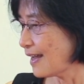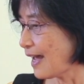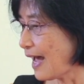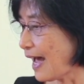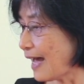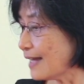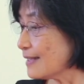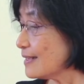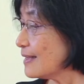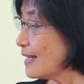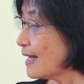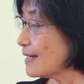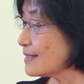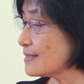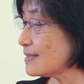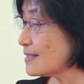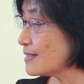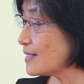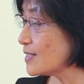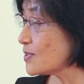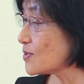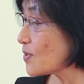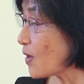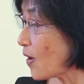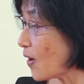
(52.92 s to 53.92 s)

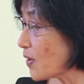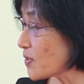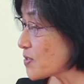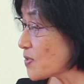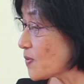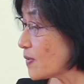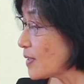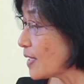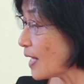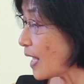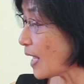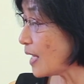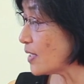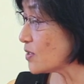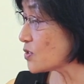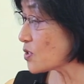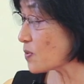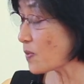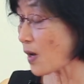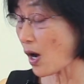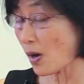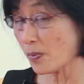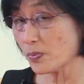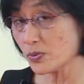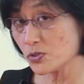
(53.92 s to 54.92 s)
Adolescence is also an age
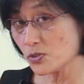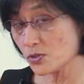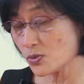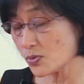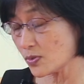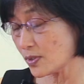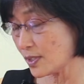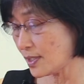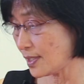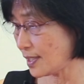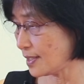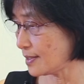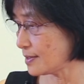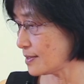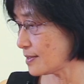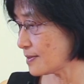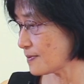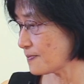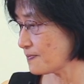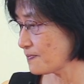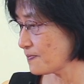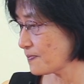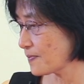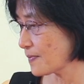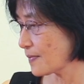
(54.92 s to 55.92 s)
of opportunities.
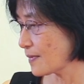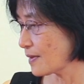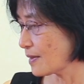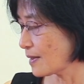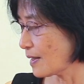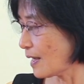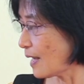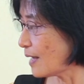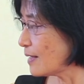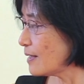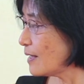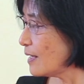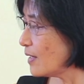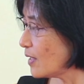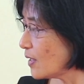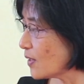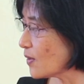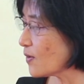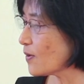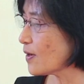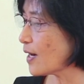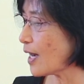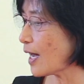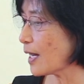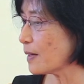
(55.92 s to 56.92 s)
And
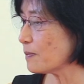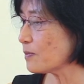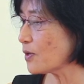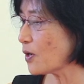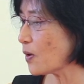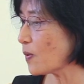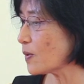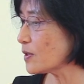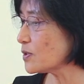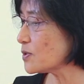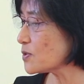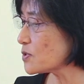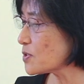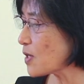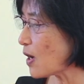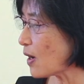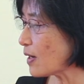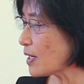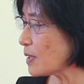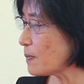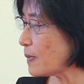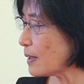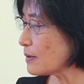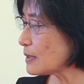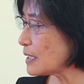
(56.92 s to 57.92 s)
here I'm going to
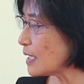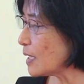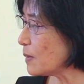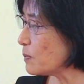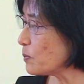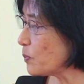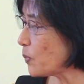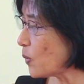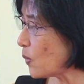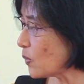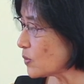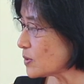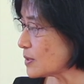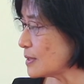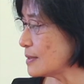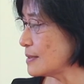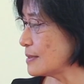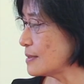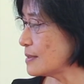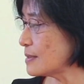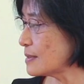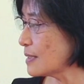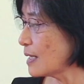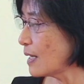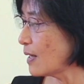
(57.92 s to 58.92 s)
talk about the
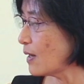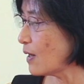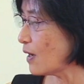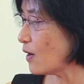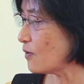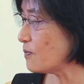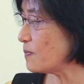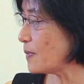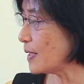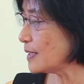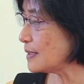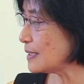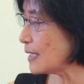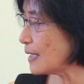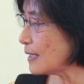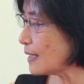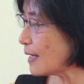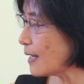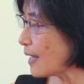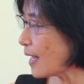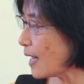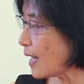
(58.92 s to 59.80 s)
importance of maintaining